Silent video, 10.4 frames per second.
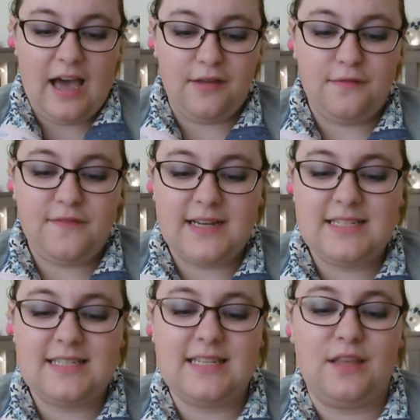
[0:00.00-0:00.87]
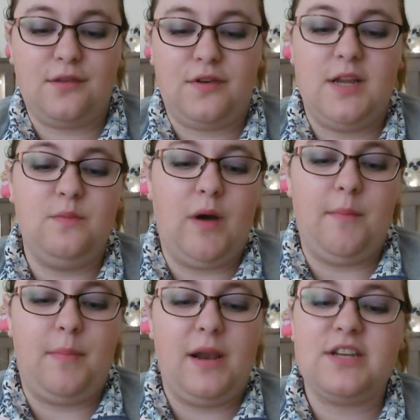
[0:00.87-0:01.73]
Fantasy
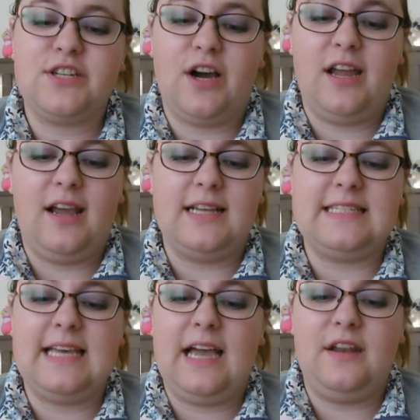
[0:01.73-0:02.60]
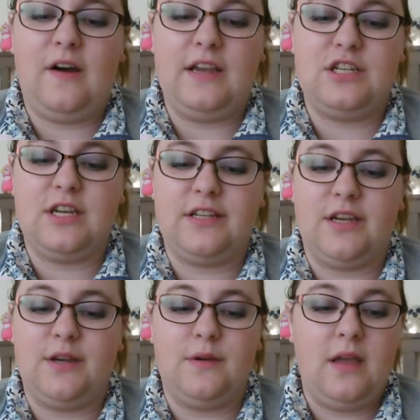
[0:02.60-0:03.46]
3-in-1 blush, highlighter, and
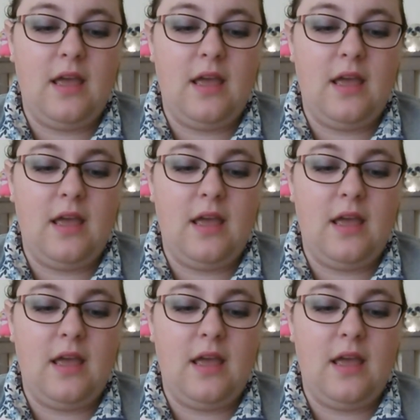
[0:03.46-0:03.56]
eyeshadow.